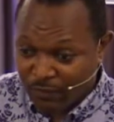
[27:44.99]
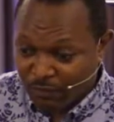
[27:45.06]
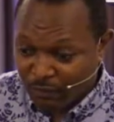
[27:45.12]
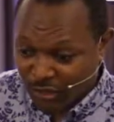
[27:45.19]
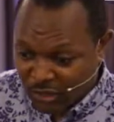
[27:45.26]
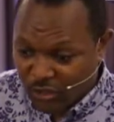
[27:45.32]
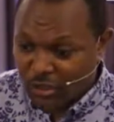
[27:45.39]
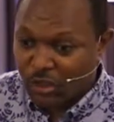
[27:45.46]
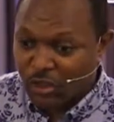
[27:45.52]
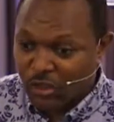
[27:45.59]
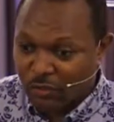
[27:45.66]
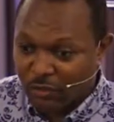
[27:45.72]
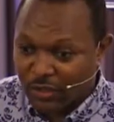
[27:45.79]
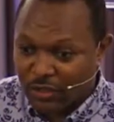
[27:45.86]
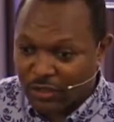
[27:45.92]
But they teach
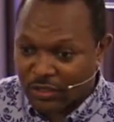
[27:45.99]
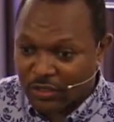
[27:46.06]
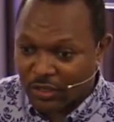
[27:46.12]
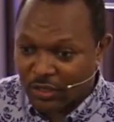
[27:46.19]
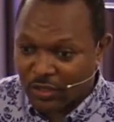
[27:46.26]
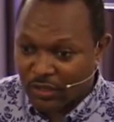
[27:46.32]
you ministry.